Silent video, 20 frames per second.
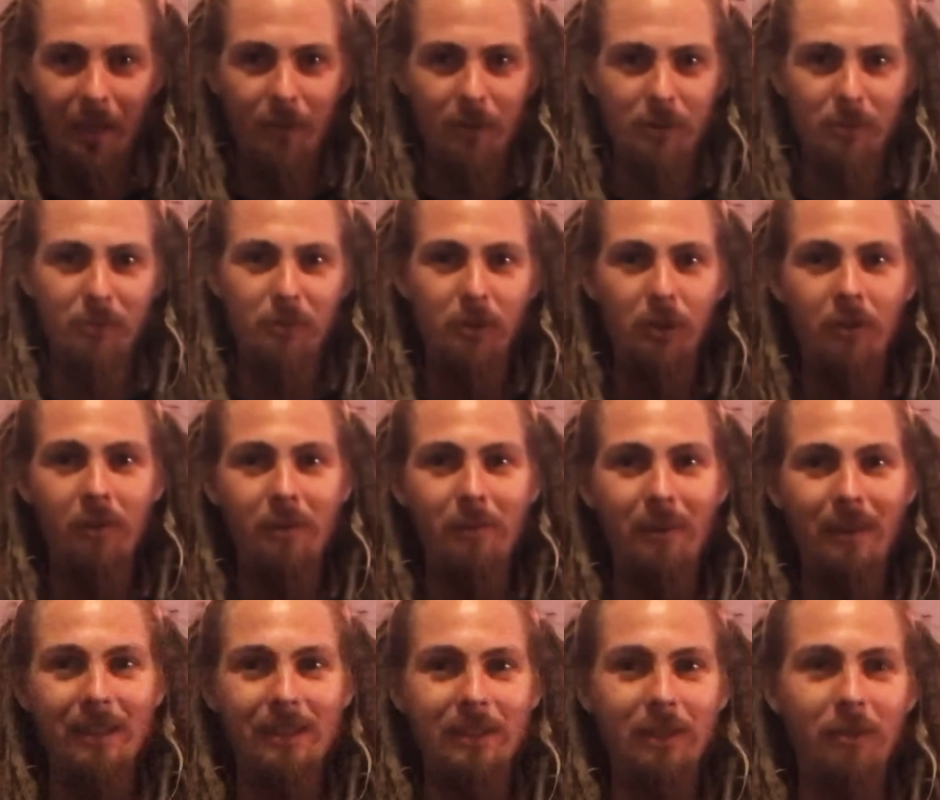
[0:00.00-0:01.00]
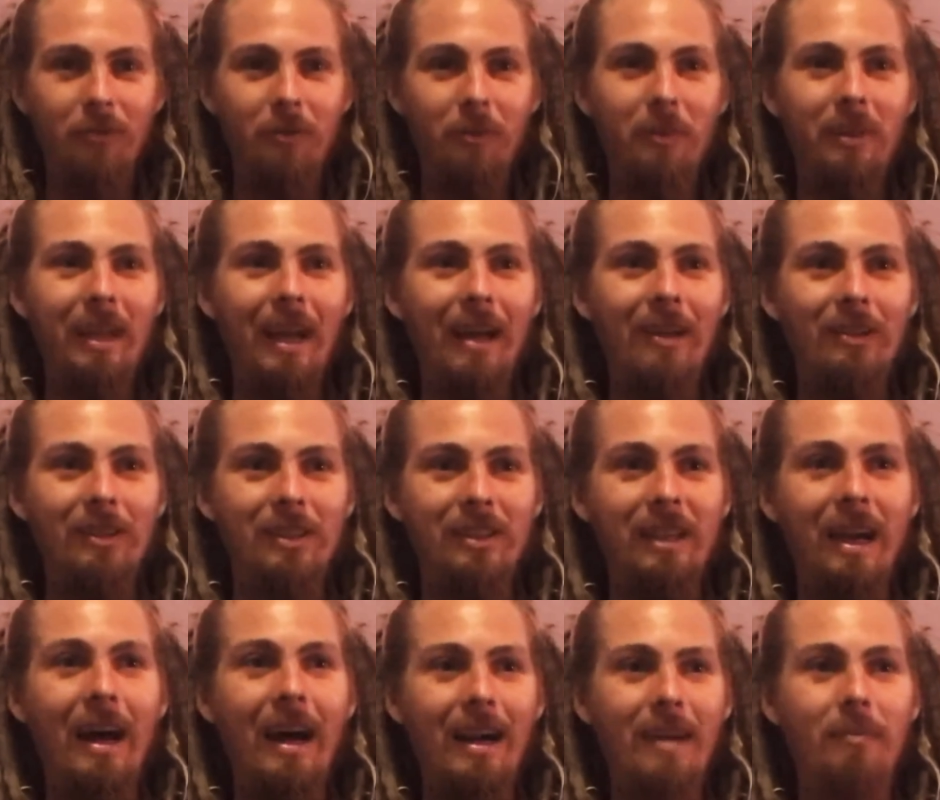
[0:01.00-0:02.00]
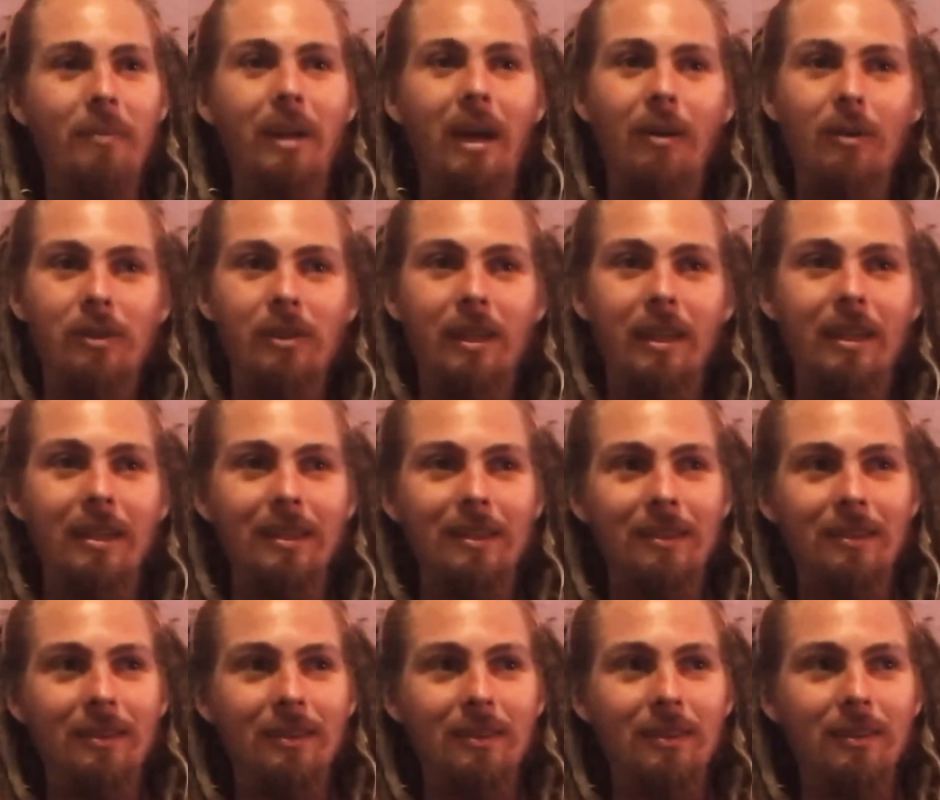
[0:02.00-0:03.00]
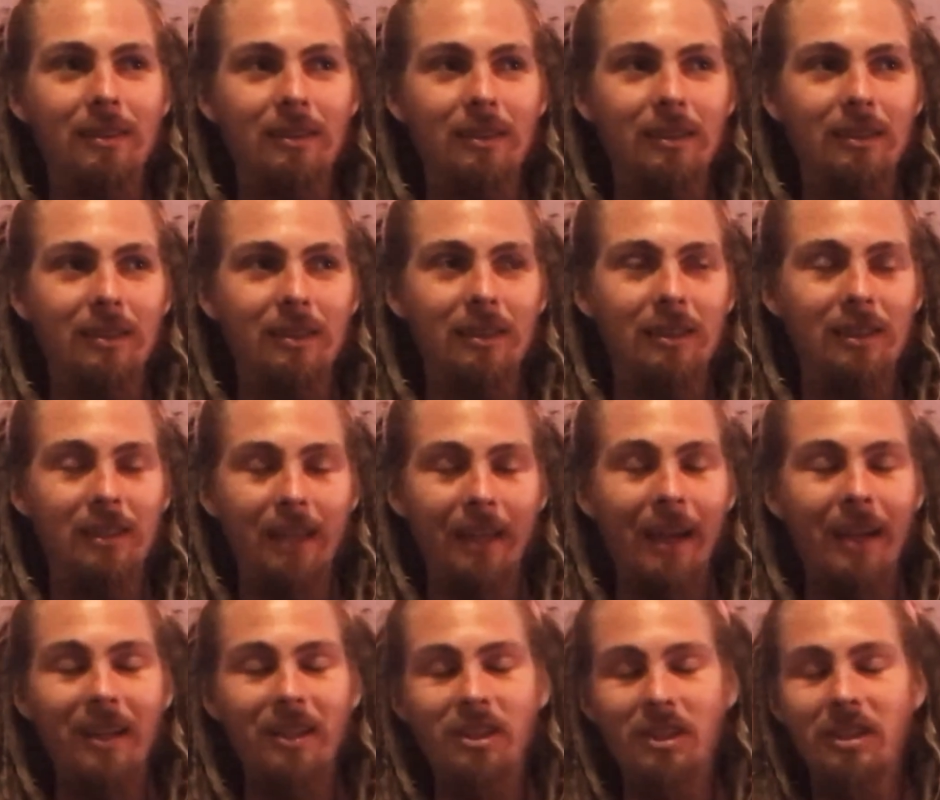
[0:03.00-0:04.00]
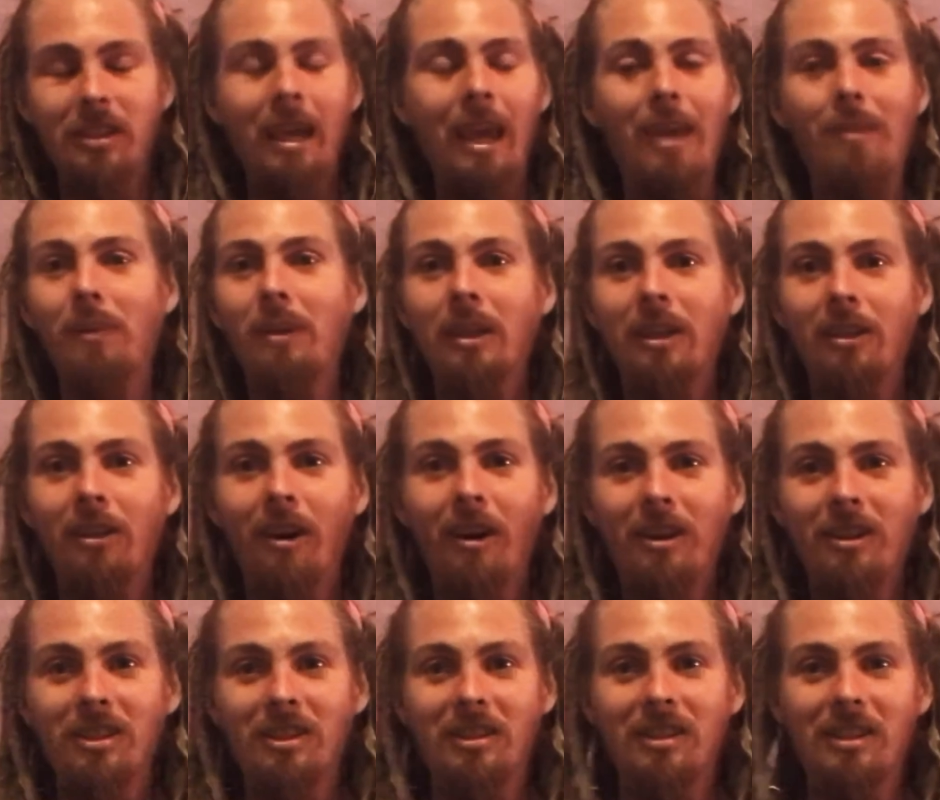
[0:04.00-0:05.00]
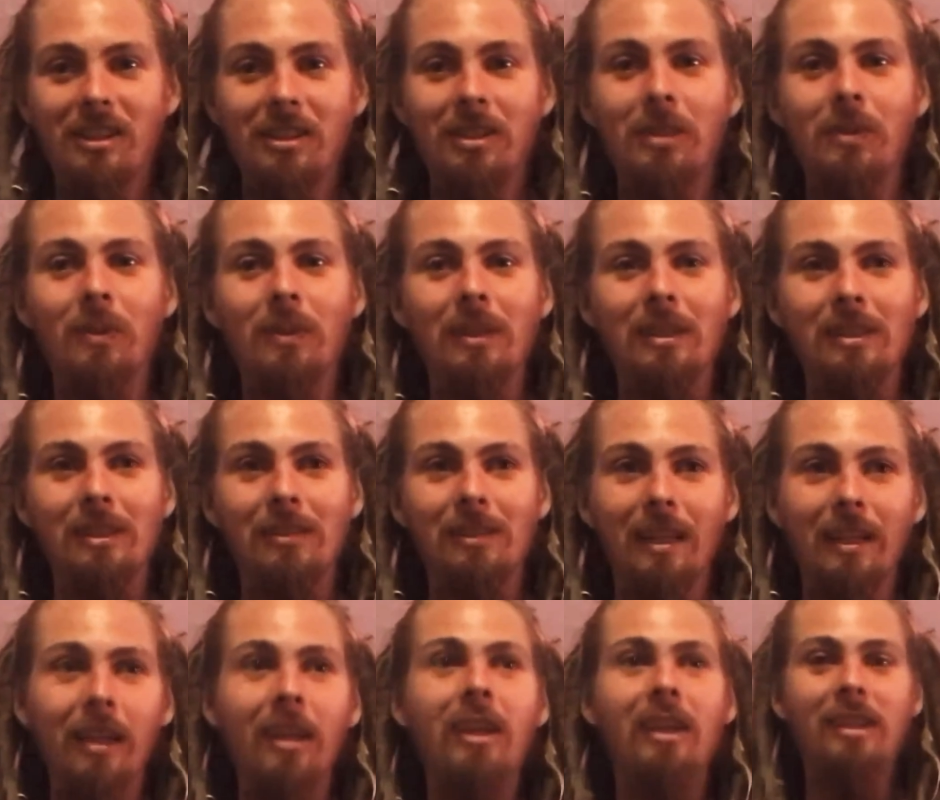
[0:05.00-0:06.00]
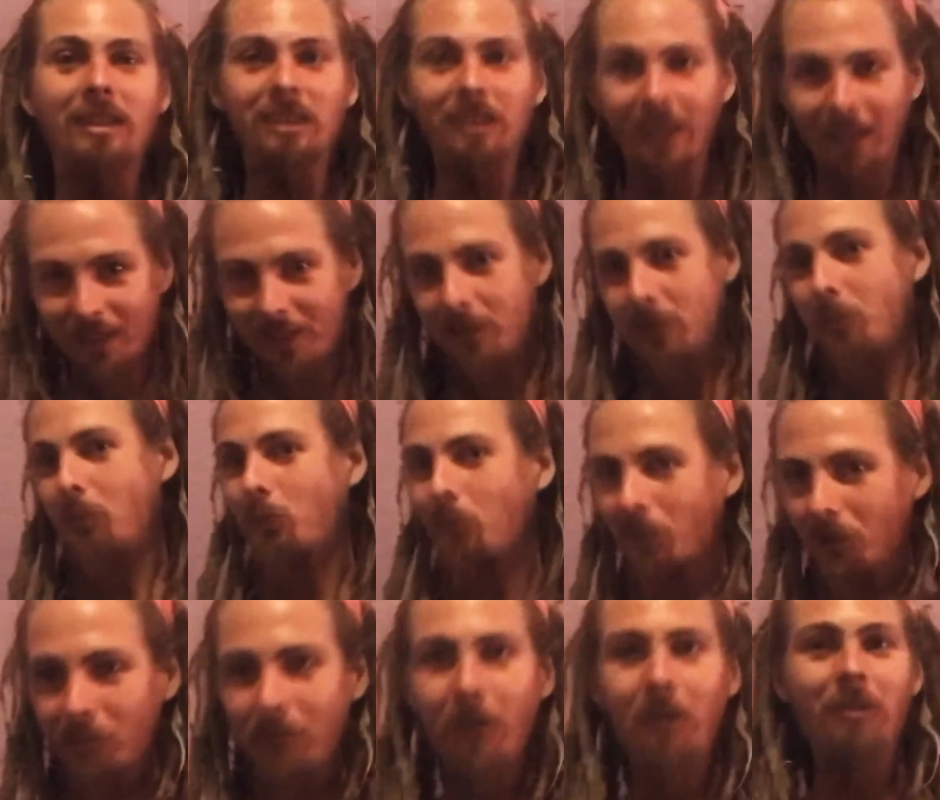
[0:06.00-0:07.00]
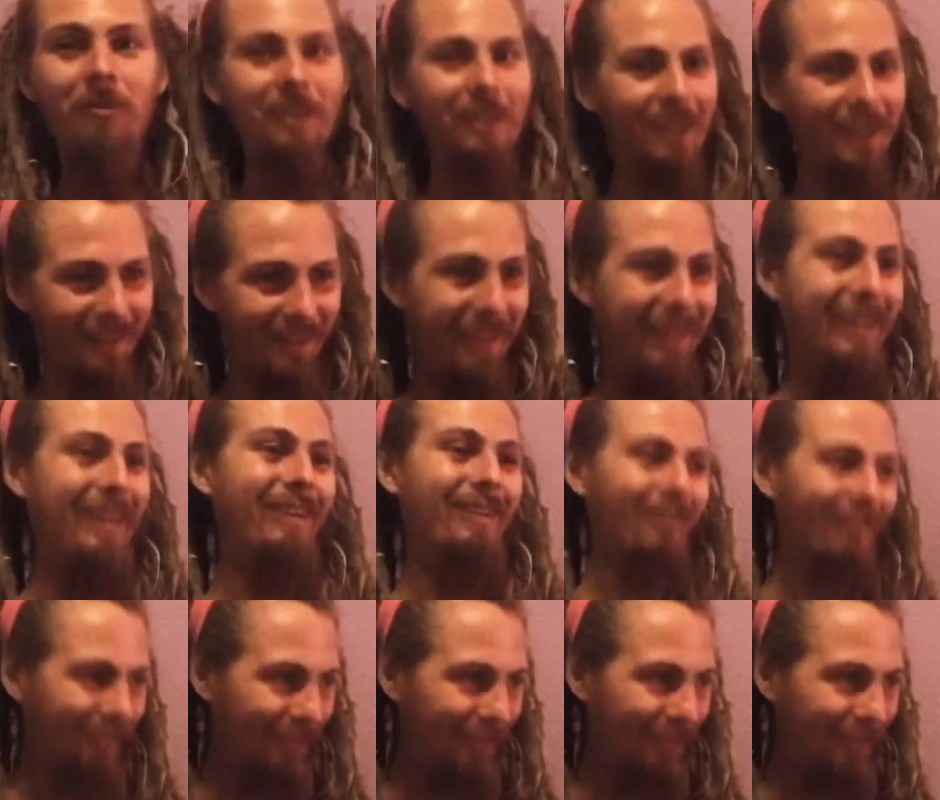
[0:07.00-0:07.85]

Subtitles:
observing myself from the outside, but I was like, because I kind of just came into consciousness doing this. I was like, yes, we're evolving, Hyatt.